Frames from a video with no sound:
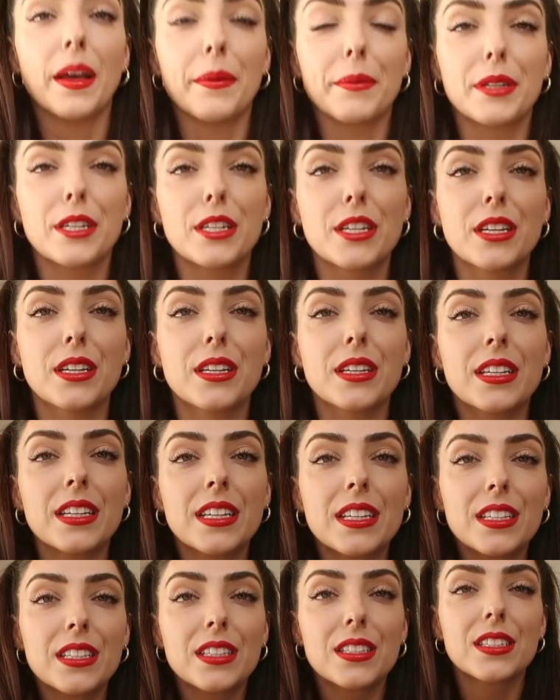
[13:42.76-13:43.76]
I'm going to
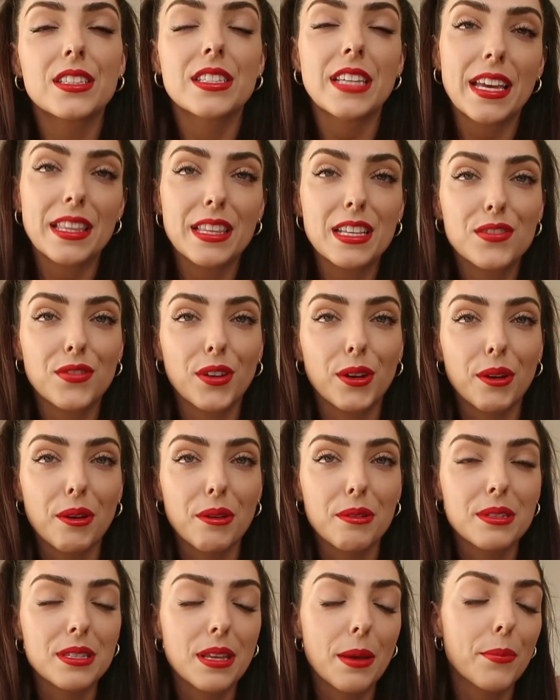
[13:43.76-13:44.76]
take these
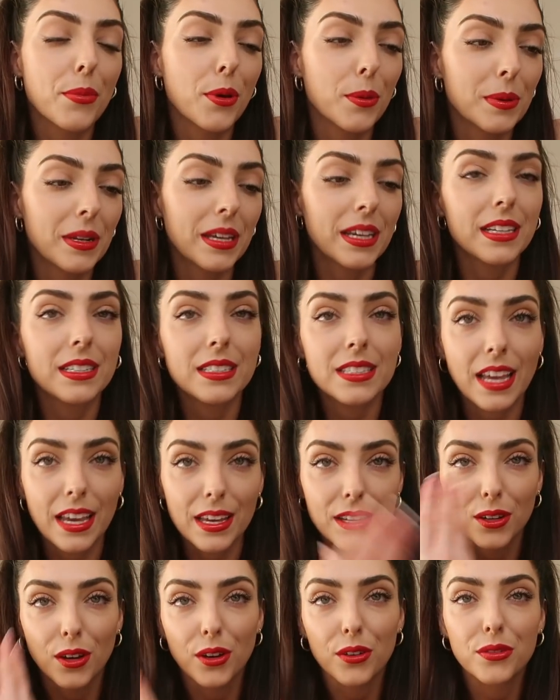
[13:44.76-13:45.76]
photos, probably
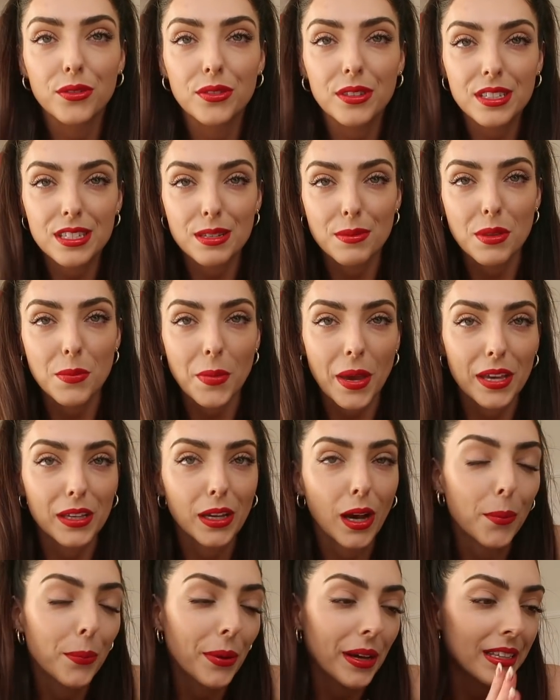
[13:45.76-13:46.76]
take off some of the
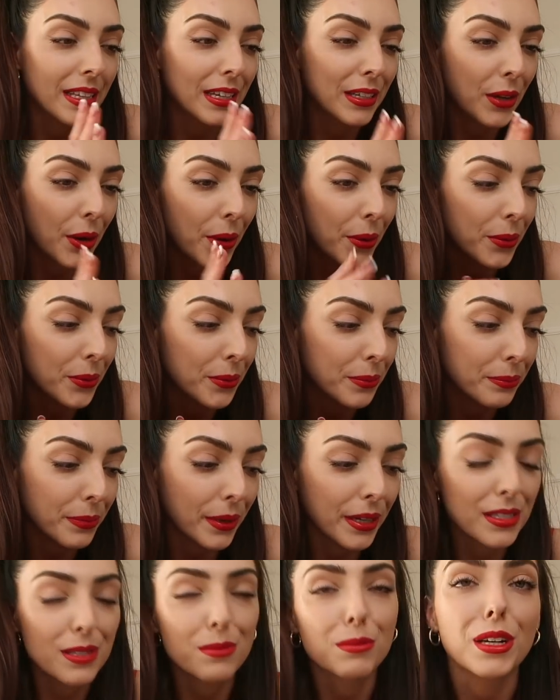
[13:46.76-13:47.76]
makeup, and then go
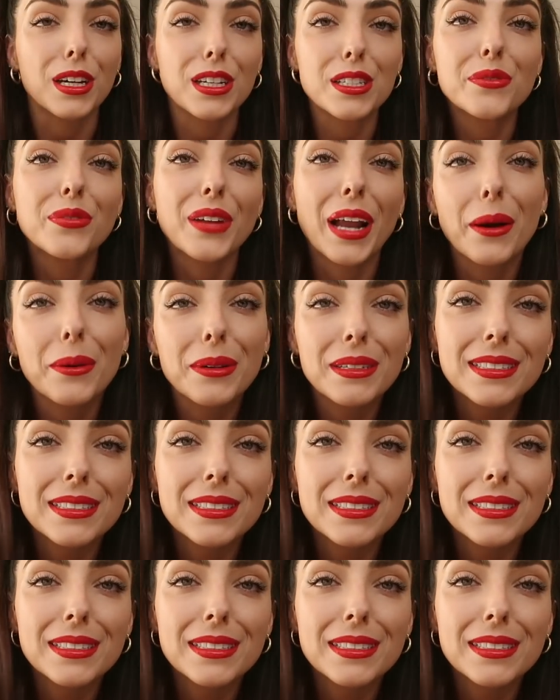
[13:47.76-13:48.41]
buy some nice flowers.